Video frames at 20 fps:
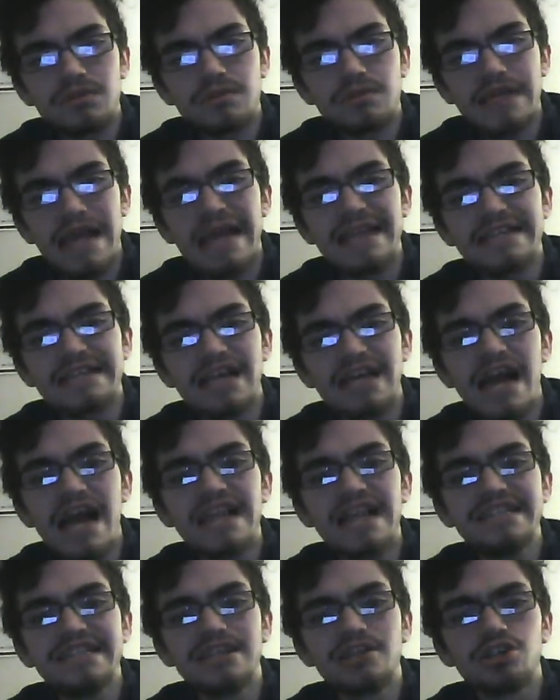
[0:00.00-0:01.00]
Takes a
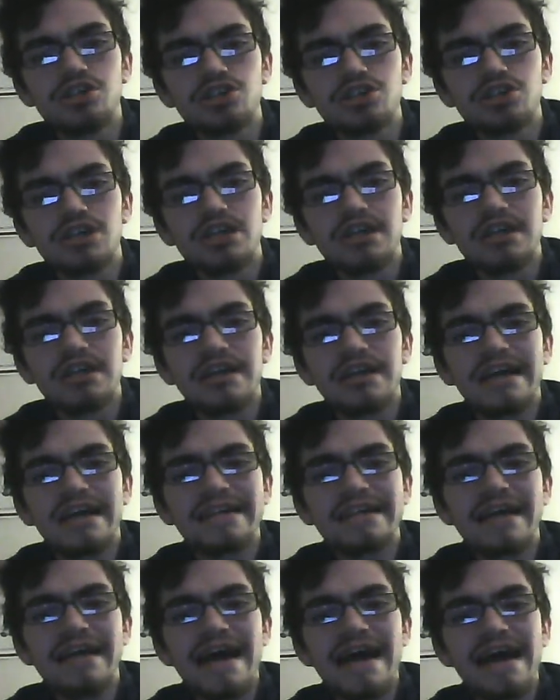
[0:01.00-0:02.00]
year
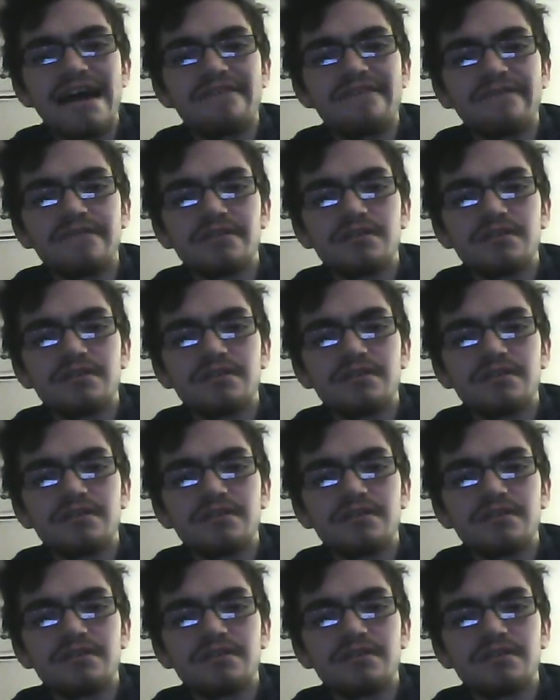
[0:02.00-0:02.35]
and a half,